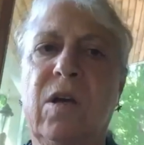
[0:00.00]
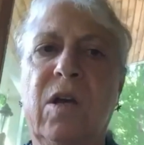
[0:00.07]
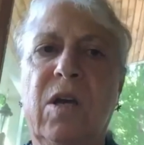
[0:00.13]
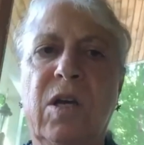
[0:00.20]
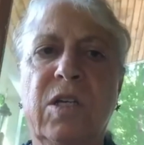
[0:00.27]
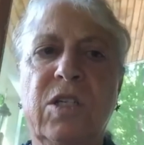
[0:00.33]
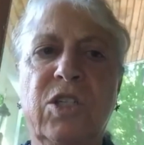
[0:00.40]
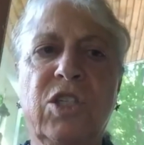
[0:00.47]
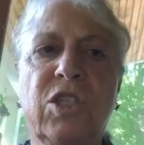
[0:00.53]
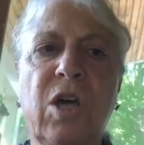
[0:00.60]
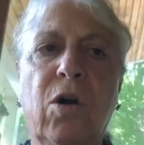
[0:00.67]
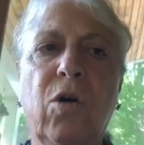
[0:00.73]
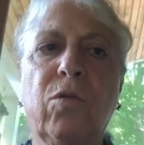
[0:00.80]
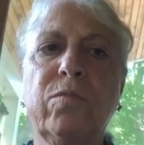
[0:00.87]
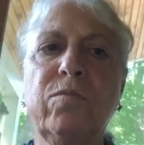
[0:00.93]

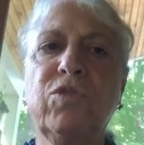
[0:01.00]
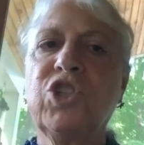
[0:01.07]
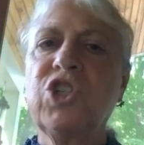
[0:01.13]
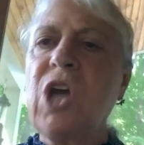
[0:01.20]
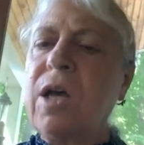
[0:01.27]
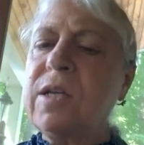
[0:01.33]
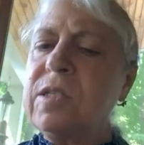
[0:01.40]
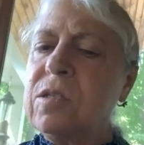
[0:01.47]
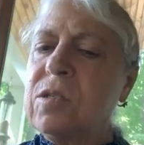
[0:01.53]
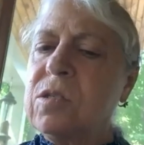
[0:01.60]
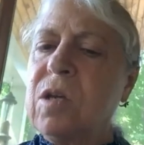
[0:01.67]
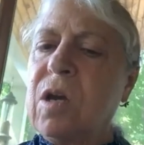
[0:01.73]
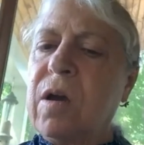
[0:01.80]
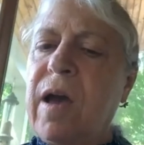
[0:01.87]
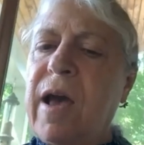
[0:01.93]
So
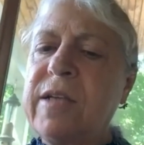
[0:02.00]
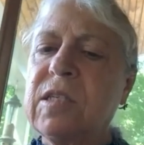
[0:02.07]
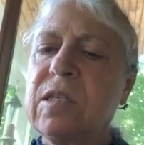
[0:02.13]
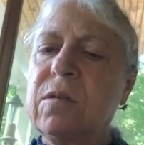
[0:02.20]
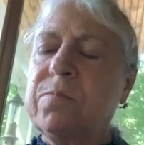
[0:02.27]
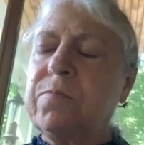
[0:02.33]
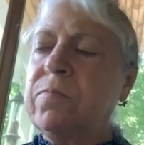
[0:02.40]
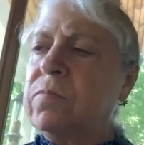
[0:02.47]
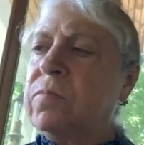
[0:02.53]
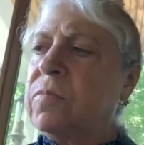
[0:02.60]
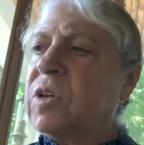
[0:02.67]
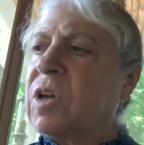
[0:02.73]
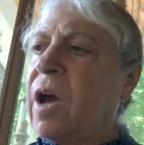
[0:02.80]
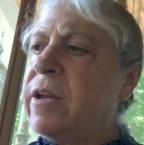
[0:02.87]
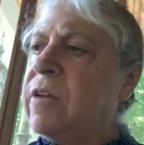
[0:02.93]
just as a
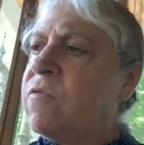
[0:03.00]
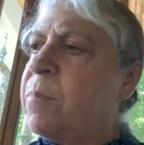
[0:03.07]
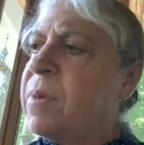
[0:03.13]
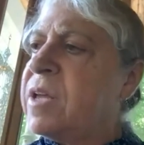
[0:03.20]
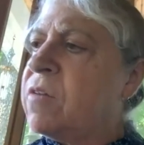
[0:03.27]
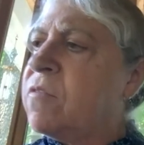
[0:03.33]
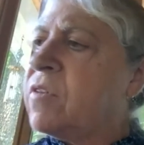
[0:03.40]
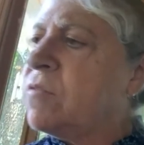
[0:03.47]
kind of bit,